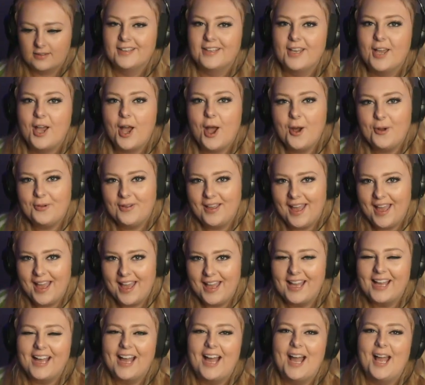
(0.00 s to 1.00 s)

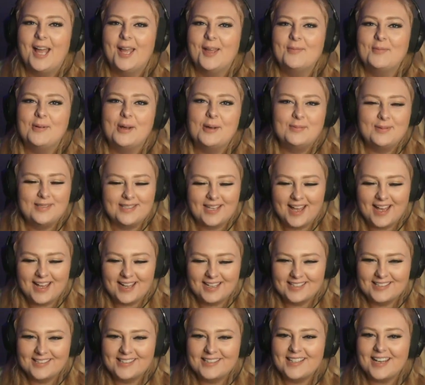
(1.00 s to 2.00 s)
Okay, I'm
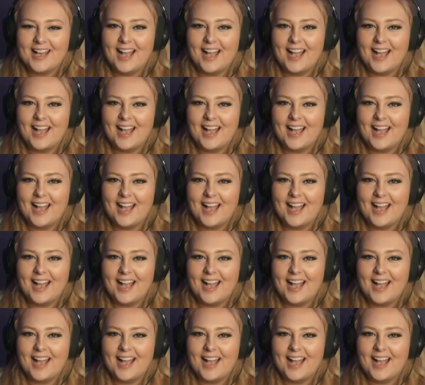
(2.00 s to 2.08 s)
obsessed.